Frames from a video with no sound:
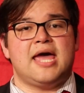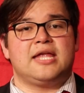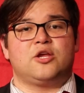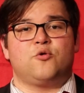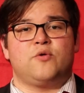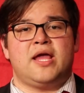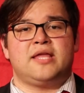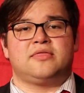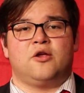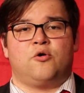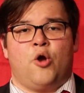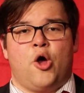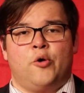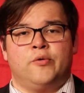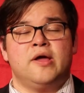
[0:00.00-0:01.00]
and create
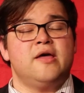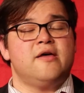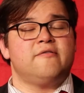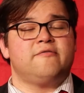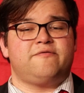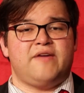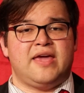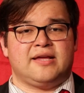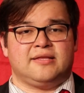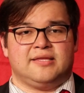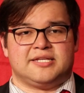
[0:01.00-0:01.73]
their own fake